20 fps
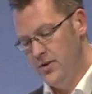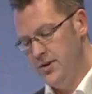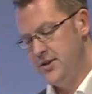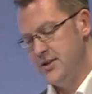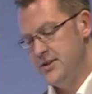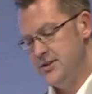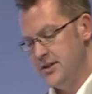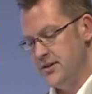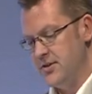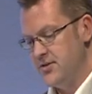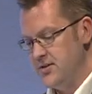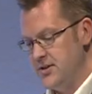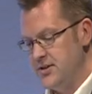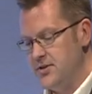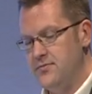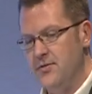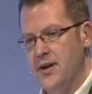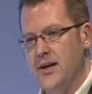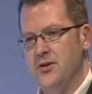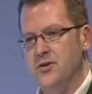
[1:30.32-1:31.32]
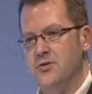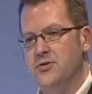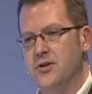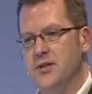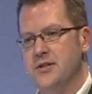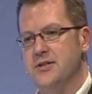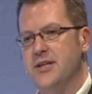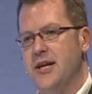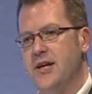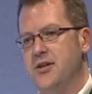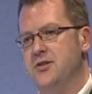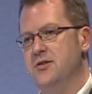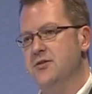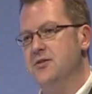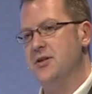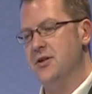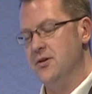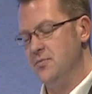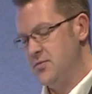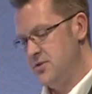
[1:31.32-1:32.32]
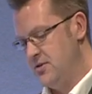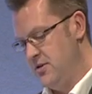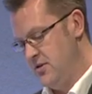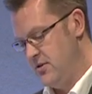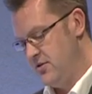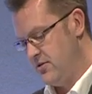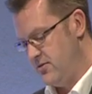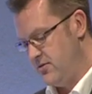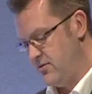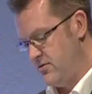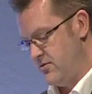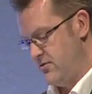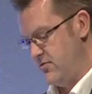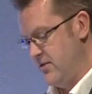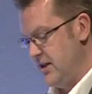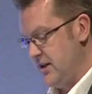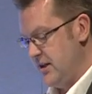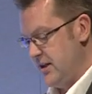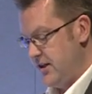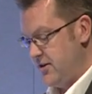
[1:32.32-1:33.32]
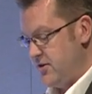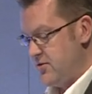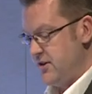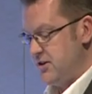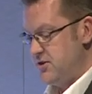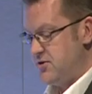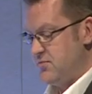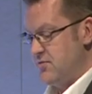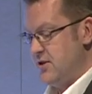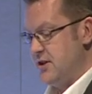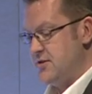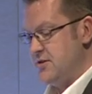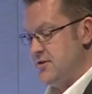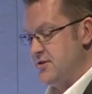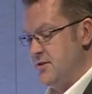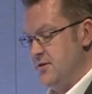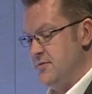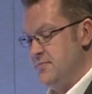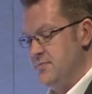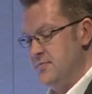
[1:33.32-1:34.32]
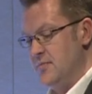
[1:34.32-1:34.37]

With these increased value transactions comes greatly increased risk.